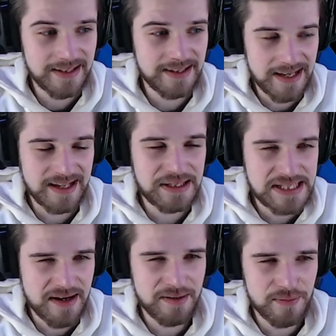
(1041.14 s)
That's
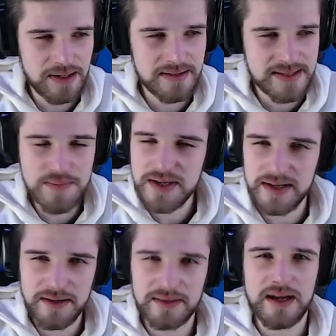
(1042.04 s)
kind of where The Sims kind
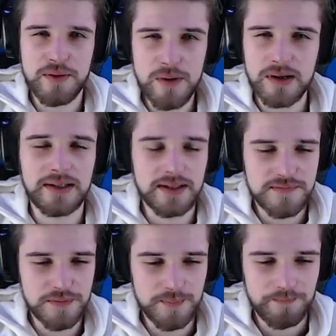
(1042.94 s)
of got that quirkiness
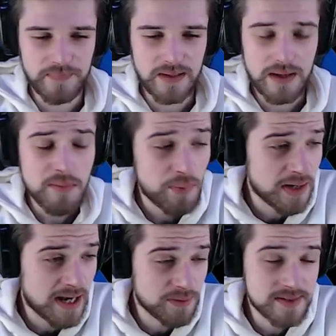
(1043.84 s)
from.
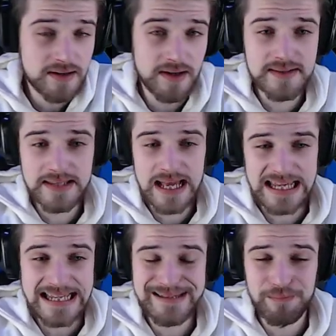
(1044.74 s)
But anyways, guys, that
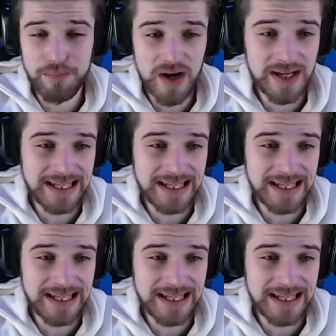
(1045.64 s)
is my